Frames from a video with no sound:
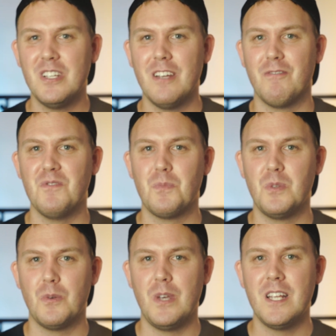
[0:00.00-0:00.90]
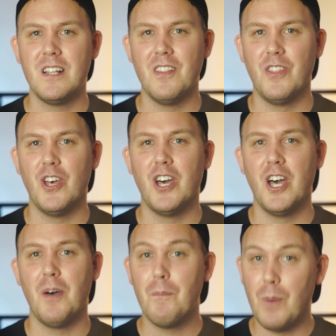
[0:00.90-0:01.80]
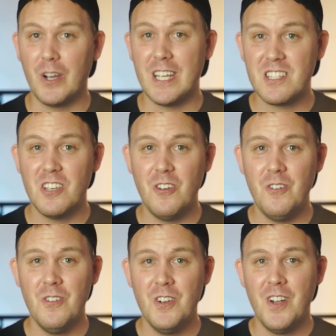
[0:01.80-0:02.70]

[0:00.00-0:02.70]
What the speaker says: the difference between the Pocket 2